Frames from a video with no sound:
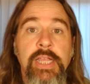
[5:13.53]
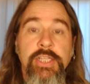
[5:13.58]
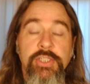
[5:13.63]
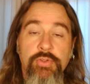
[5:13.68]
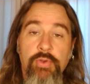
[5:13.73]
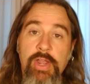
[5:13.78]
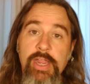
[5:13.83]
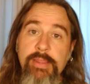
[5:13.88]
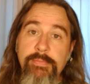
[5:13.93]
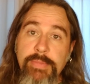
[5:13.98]

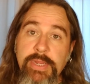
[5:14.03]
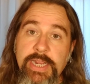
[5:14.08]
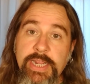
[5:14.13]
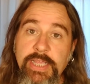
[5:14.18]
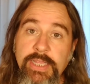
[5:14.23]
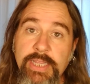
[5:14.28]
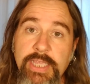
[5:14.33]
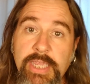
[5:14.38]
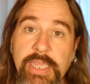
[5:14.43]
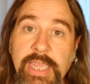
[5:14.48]
So I
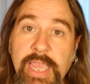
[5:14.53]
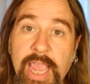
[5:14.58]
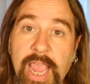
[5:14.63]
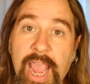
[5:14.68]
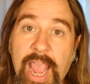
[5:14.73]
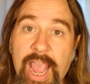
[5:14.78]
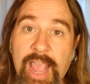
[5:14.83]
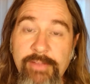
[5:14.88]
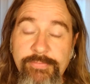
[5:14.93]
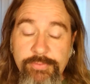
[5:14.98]
immediately,
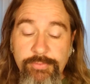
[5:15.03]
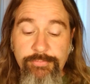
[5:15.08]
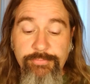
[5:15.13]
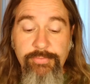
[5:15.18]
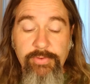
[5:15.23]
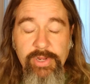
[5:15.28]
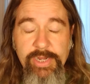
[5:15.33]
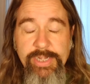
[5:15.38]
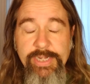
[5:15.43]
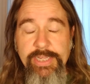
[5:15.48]
after
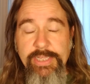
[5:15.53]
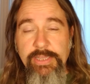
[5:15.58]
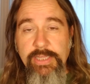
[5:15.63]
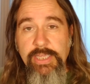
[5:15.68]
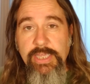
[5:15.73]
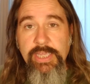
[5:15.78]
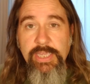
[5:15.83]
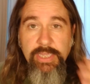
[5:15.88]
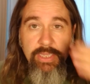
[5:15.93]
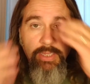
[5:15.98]
finding
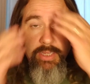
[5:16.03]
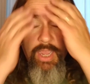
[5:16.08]
the